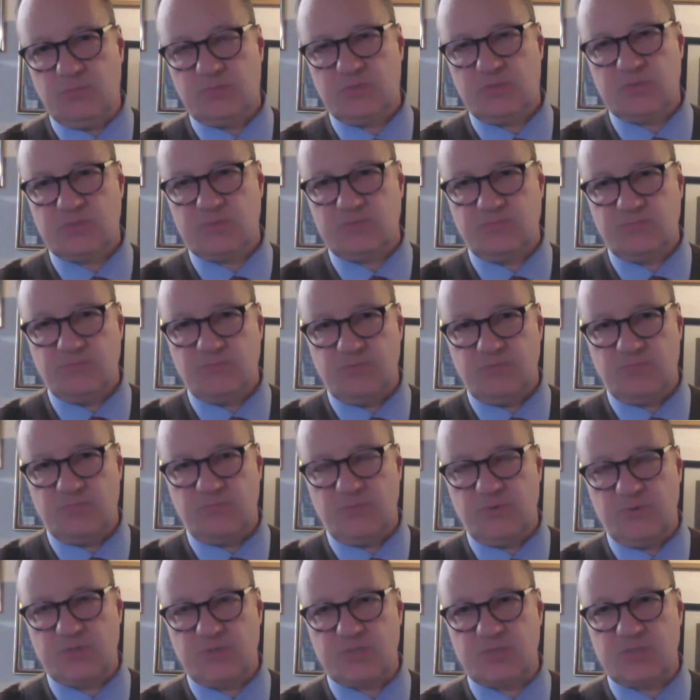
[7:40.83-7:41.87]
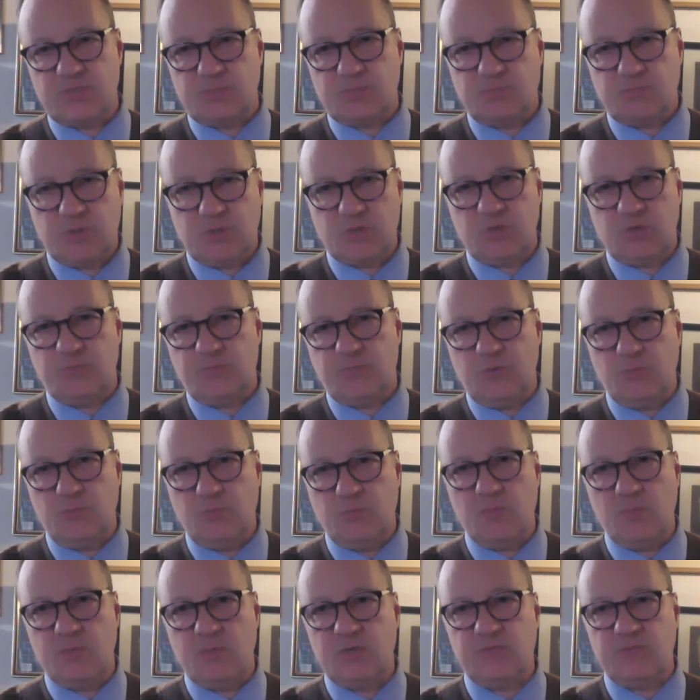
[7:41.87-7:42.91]
Just for, for instance, just picture for a
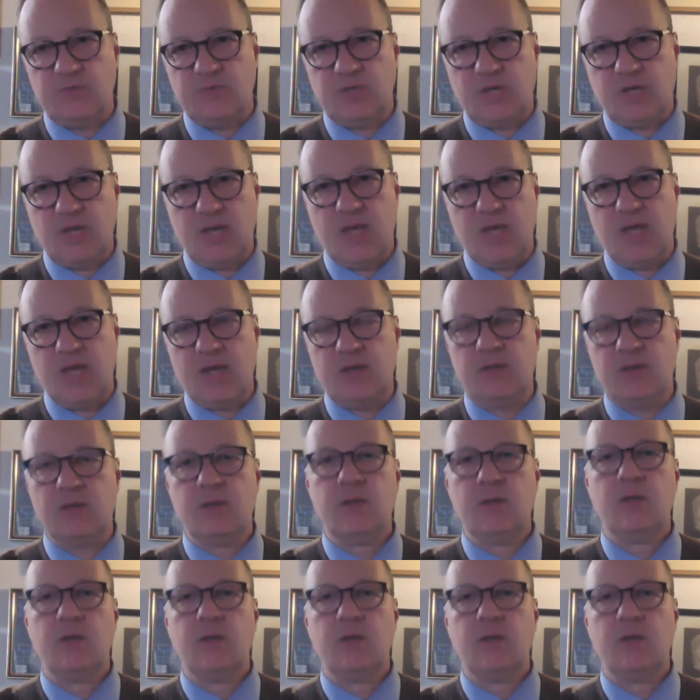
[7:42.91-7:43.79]
moment, if you can,